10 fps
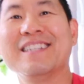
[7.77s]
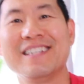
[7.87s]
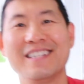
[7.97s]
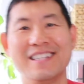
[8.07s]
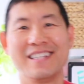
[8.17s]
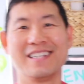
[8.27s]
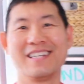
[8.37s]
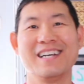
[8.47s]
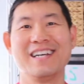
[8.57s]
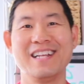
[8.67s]

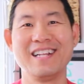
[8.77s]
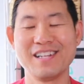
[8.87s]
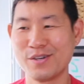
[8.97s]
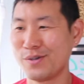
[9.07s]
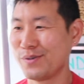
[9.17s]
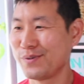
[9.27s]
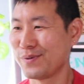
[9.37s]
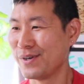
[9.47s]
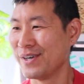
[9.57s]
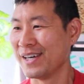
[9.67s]
Hello,
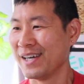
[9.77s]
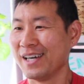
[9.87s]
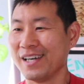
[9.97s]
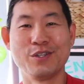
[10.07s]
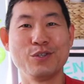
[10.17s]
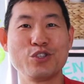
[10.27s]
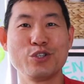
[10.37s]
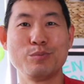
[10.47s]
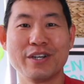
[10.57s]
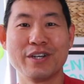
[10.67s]
YouTube world.
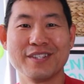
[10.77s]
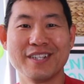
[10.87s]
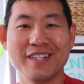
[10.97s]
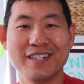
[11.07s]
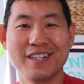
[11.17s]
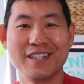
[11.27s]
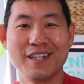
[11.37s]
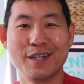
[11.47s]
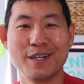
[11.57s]
Hope you guys are doing great.